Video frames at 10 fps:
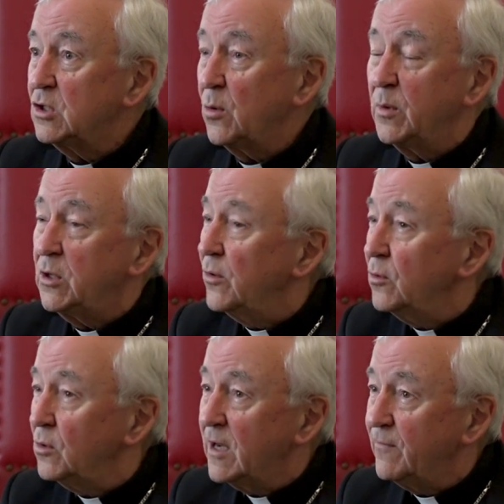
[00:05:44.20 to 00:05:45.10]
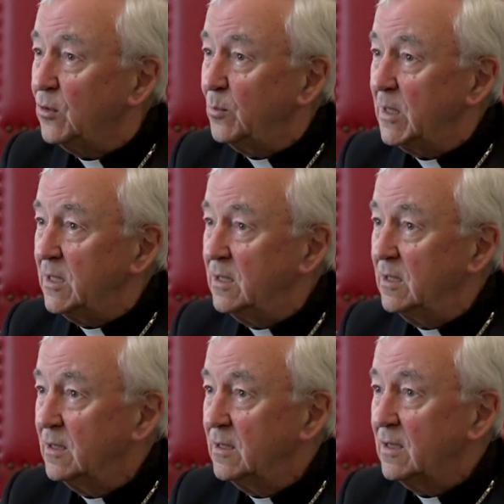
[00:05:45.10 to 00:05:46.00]
So we don't all have to
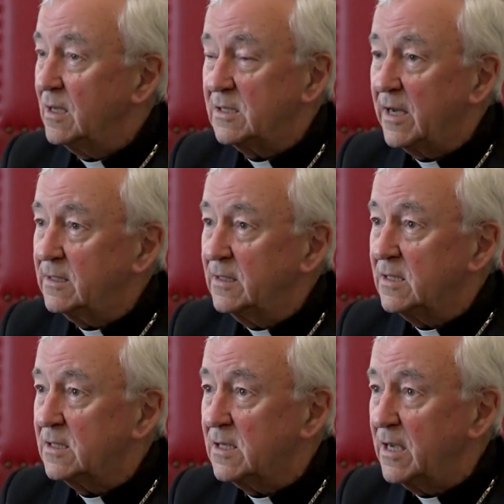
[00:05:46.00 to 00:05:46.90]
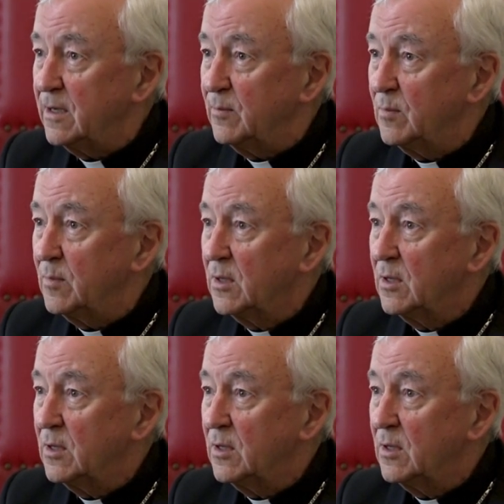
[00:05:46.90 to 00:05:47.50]
be exactly the same.